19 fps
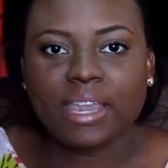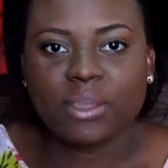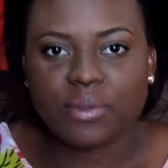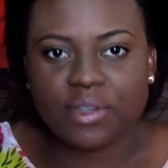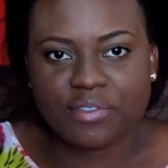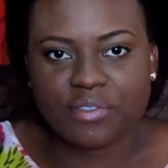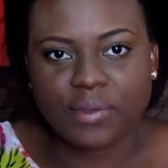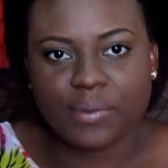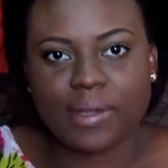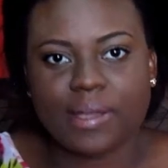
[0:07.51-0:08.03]

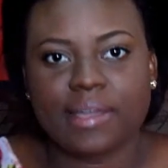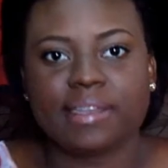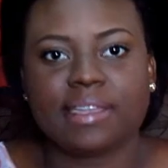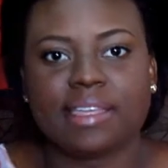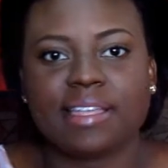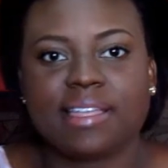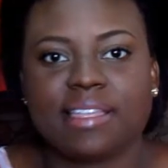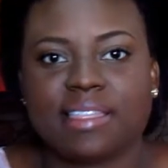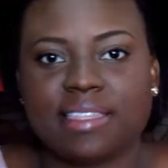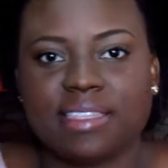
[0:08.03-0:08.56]
everyone
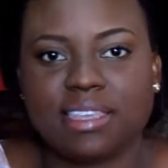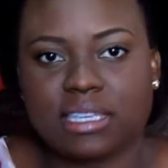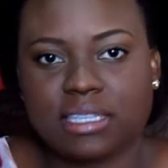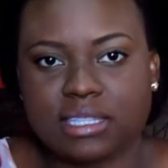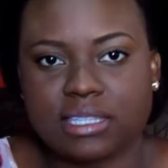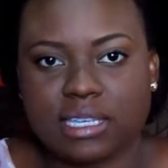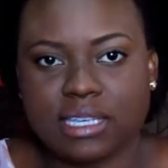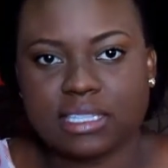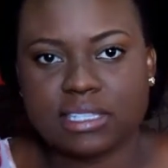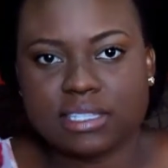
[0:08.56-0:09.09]

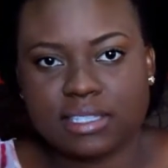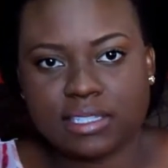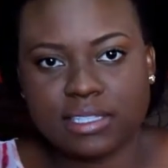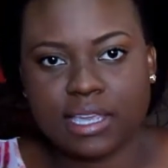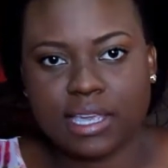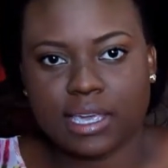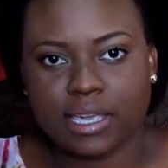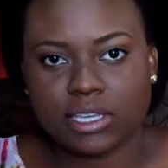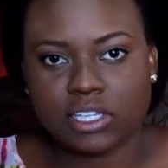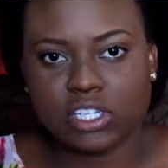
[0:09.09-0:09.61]
this is
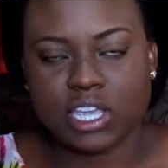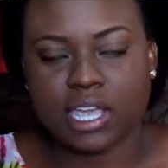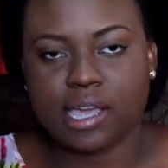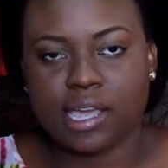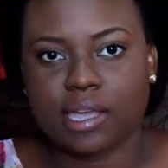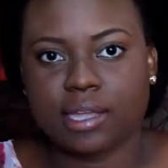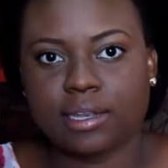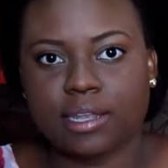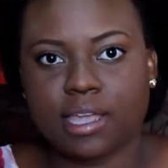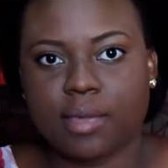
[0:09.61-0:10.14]
Kesh
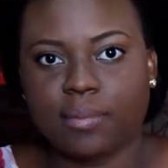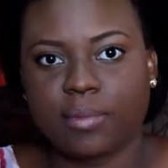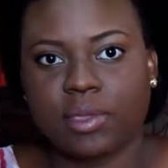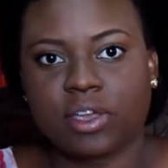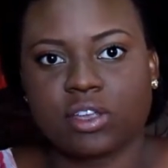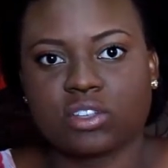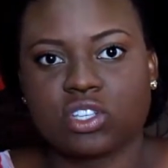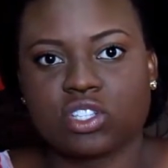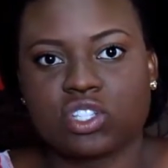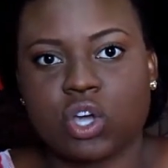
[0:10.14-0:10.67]
and I'm
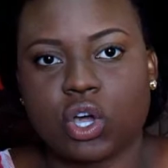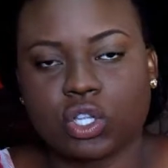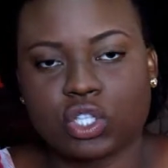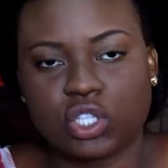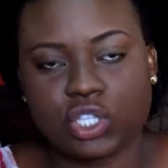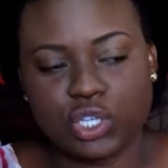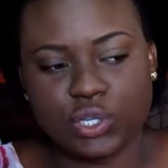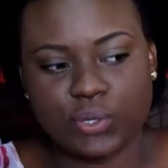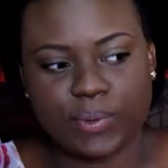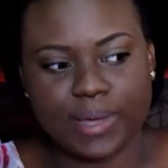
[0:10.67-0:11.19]
here to talk
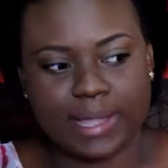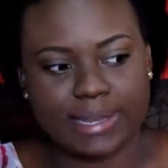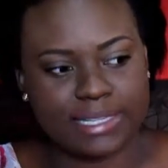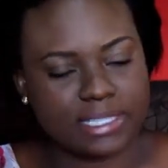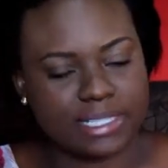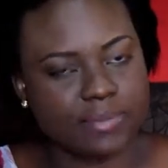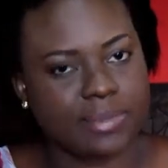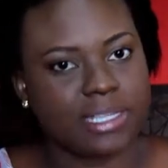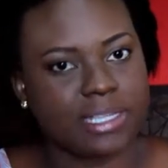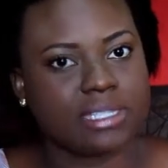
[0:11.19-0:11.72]
to you a
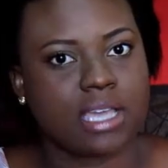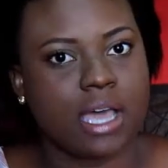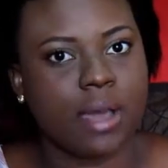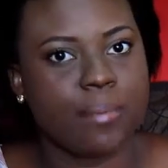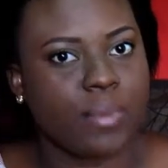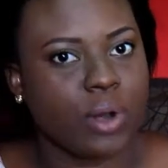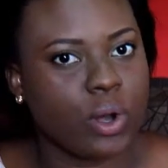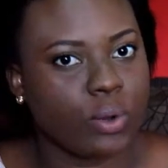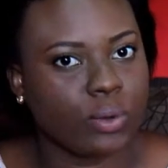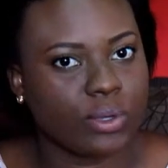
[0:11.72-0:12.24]
little bit
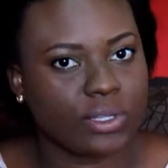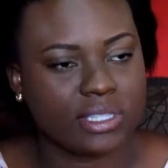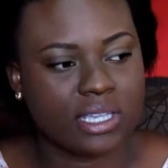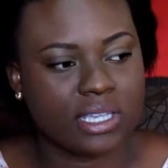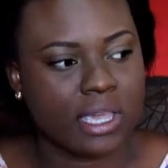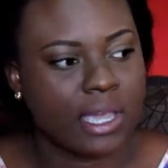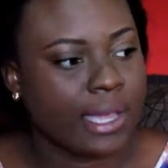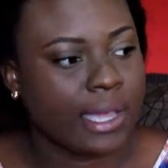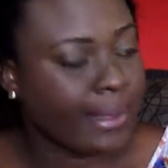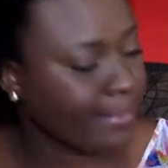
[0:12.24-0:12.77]
about
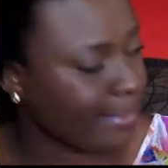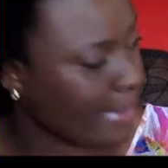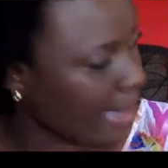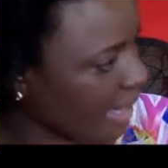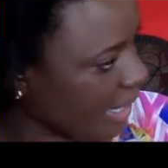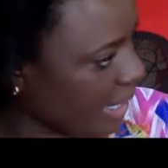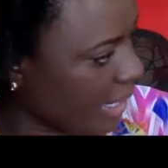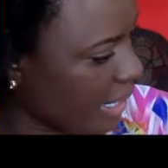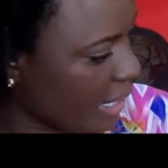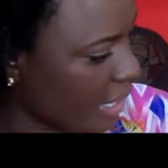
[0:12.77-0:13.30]

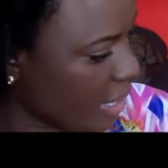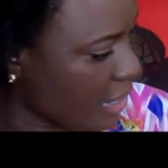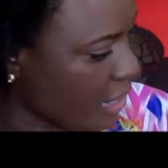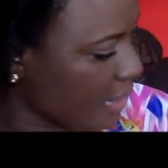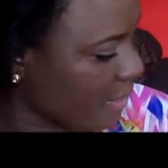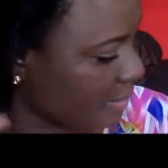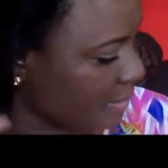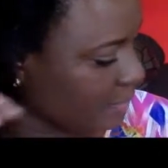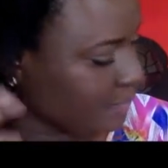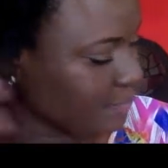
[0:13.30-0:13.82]
my hair
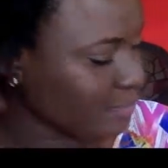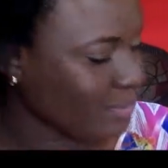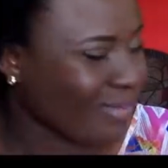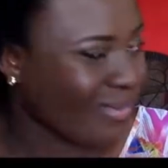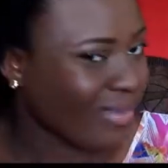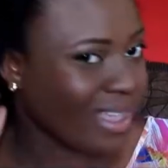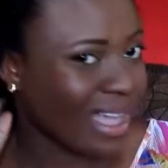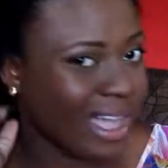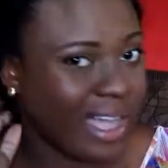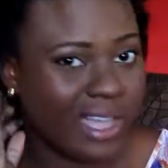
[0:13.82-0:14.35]

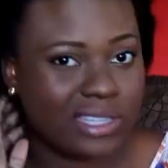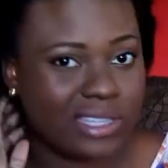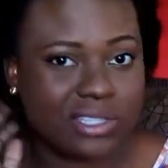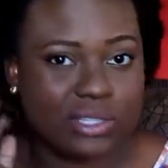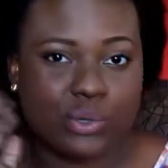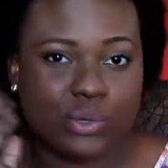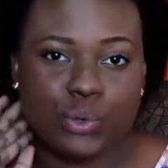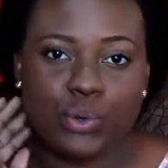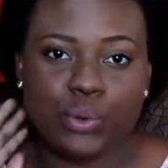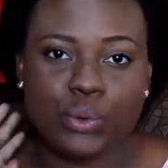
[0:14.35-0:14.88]
as
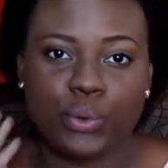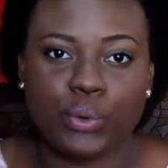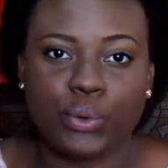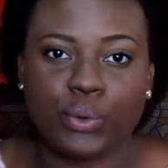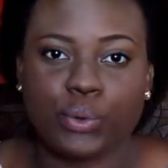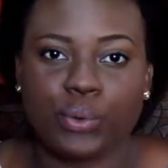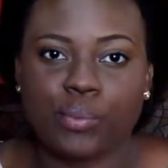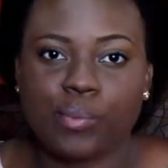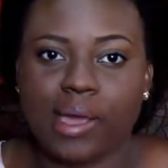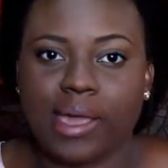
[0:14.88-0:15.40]
you know
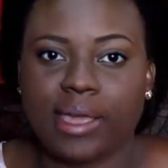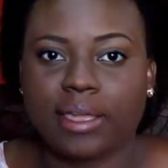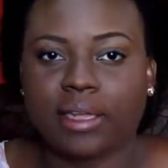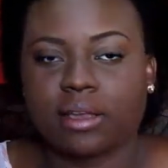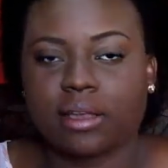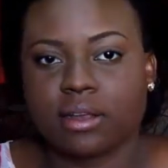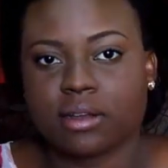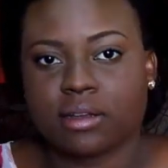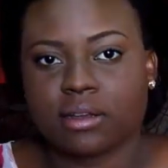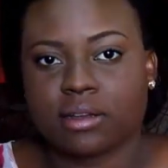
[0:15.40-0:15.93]
my
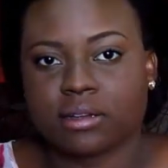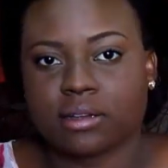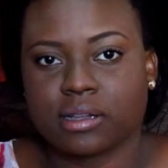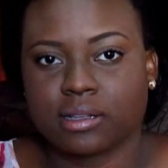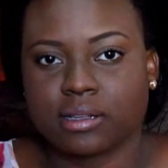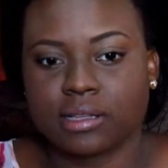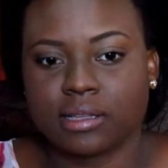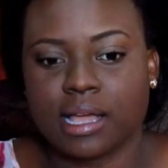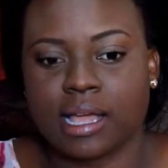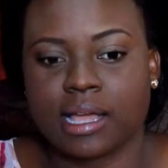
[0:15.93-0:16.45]
hair
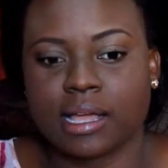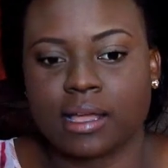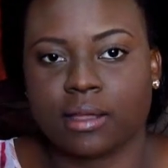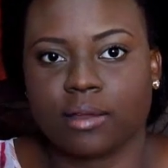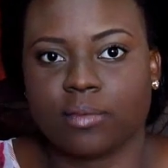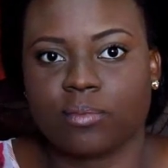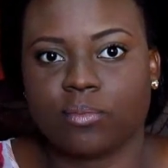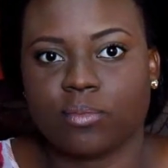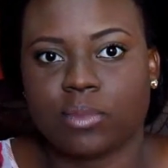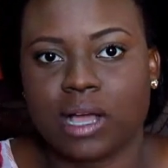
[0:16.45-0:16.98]

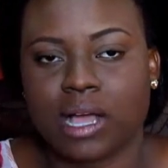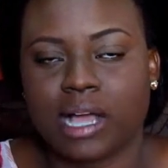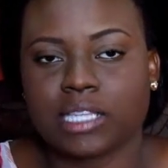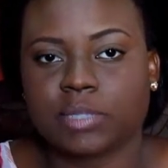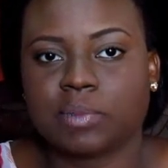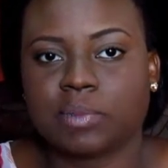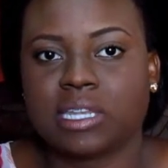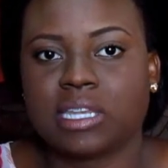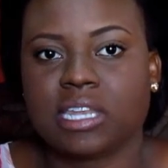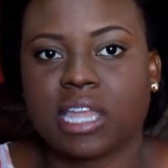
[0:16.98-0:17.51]
um, has
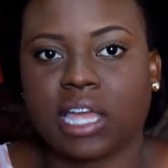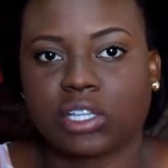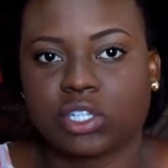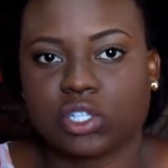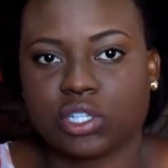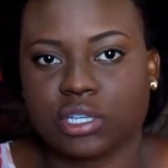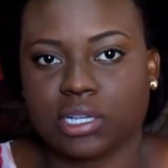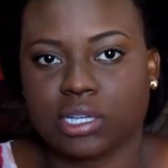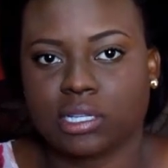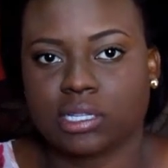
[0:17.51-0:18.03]
been
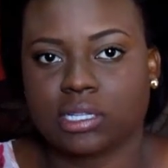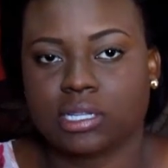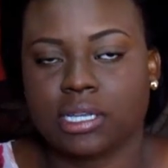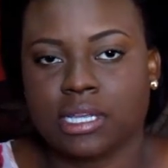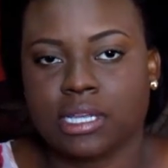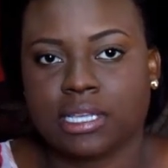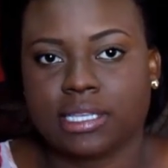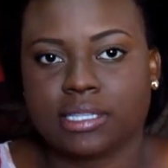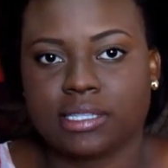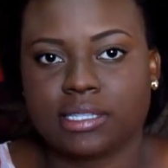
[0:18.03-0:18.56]
natural
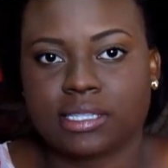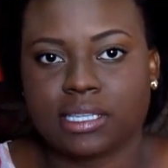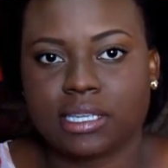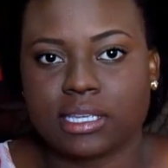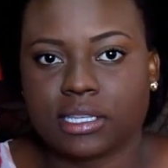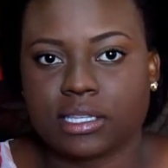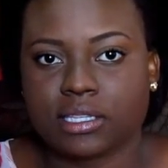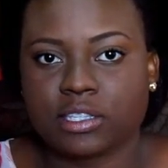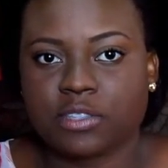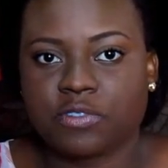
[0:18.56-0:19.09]

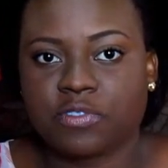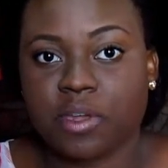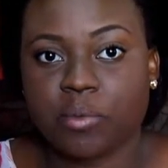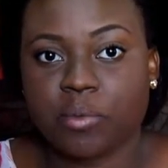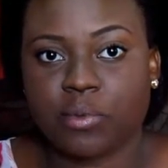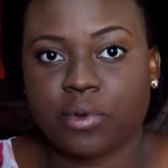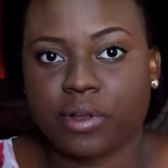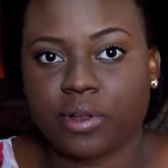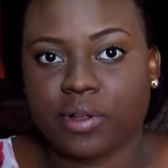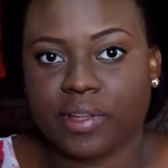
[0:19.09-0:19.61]
since
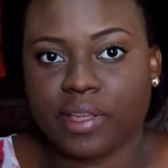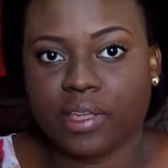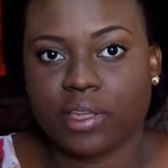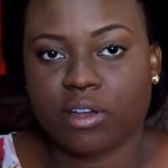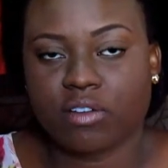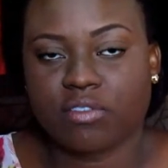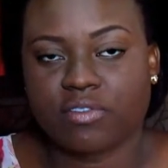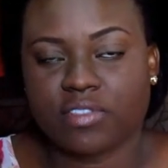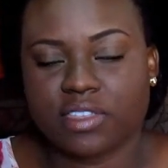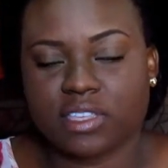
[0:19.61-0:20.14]
February
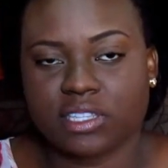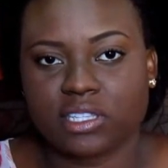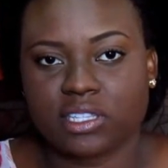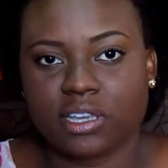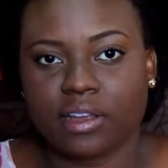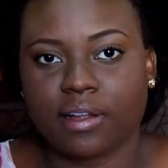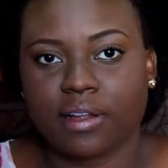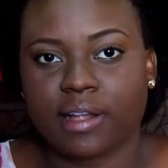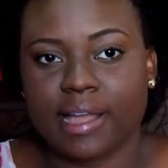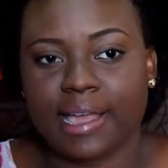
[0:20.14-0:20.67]
of this
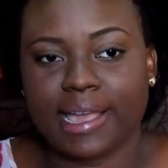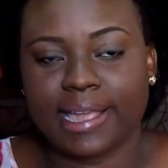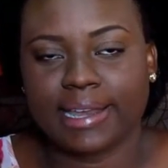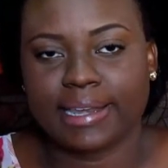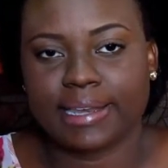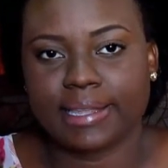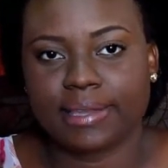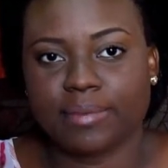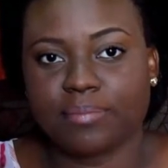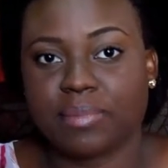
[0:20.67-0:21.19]
year I
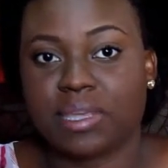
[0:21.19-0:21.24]
did